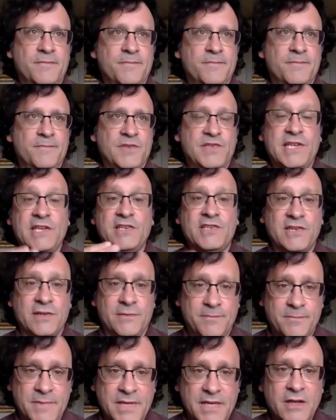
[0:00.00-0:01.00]

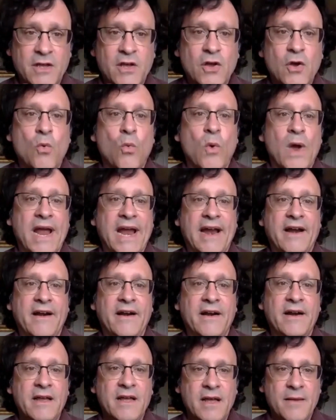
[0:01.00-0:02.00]
system
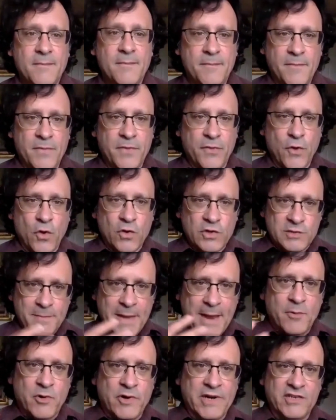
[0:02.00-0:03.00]
where those
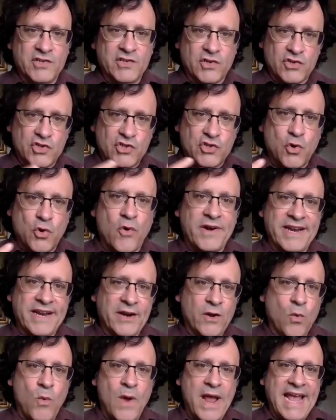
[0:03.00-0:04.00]
memories are stored in
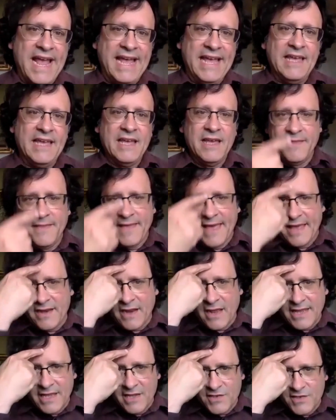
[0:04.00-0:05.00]
a way that
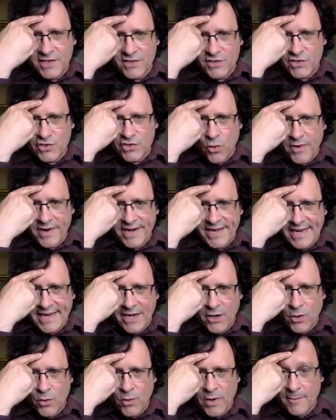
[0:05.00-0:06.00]
isn't stored
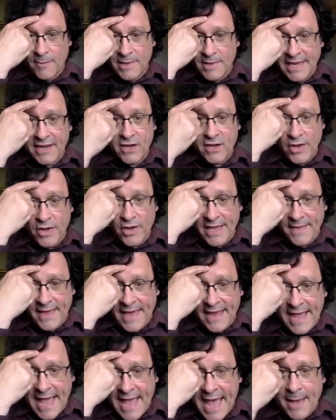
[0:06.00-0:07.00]
here, where I'm like, oh yeah,
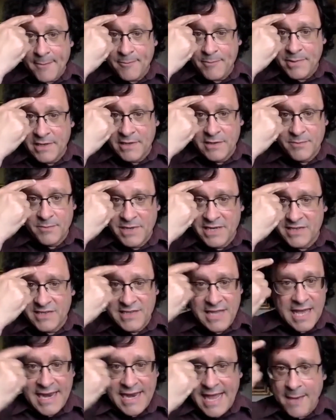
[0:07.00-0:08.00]
that happened, but it's
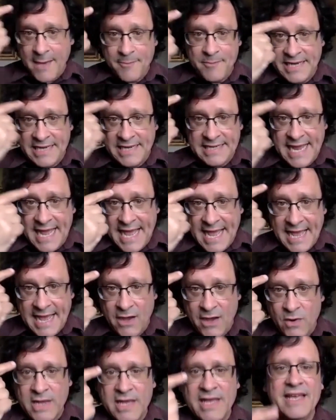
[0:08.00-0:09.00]
not happening
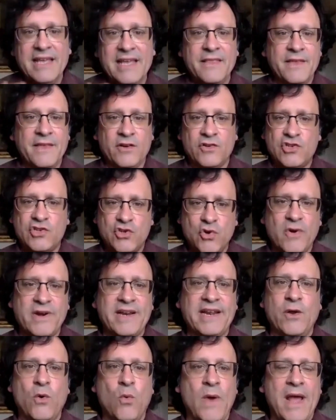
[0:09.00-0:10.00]
now. They're stored
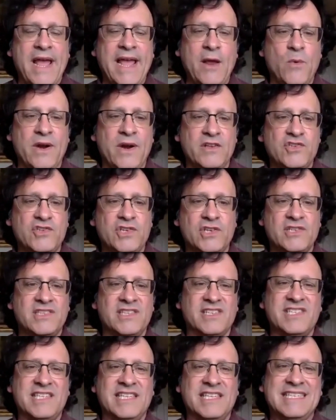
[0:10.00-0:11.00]
in a way where it's just
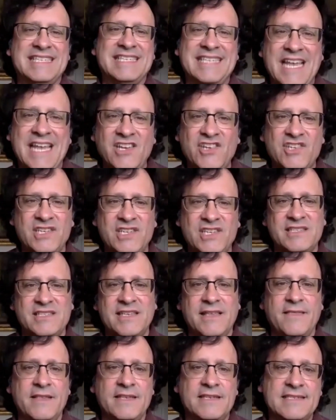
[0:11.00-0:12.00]
the sensations
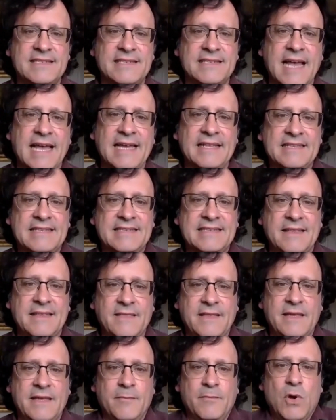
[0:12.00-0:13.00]
and the sights and
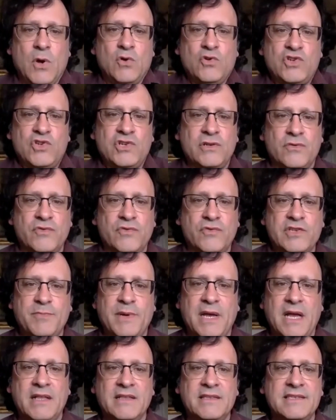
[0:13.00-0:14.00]
the emotional
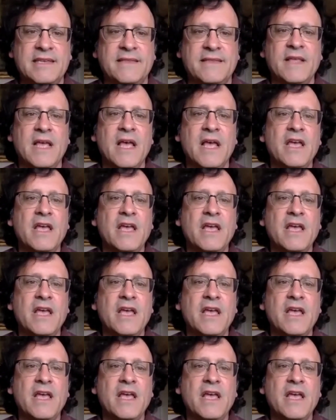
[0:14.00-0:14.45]
response and